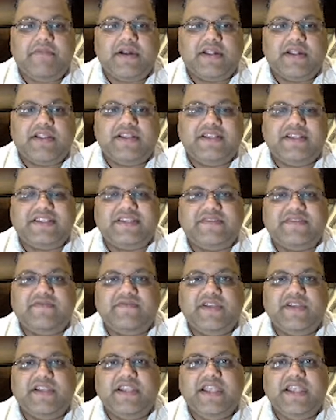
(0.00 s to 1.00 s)
but this
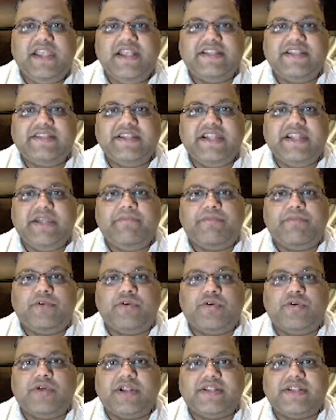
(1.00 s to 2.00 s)
will easily
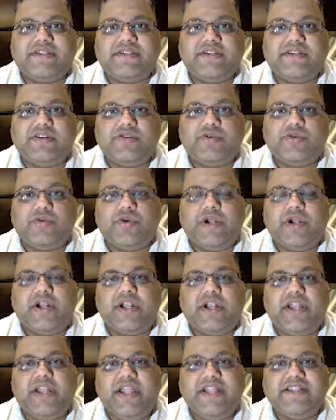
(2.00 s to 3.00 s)
progress to a
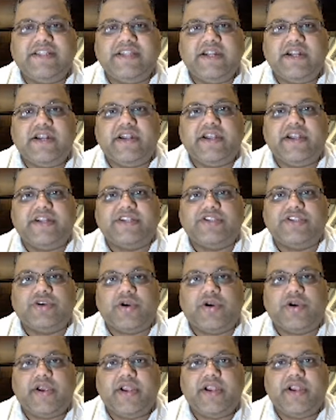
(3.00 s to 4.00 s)
degenerated
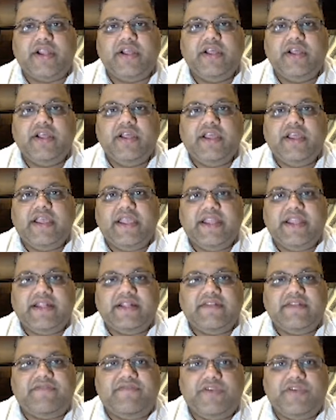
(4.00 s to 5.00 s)
joint in
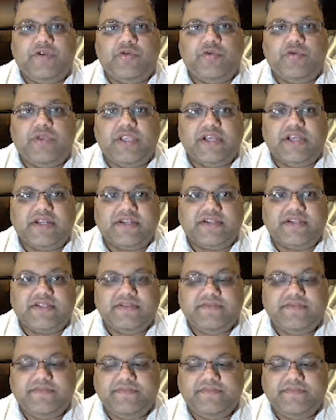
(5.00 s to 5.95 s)
few years.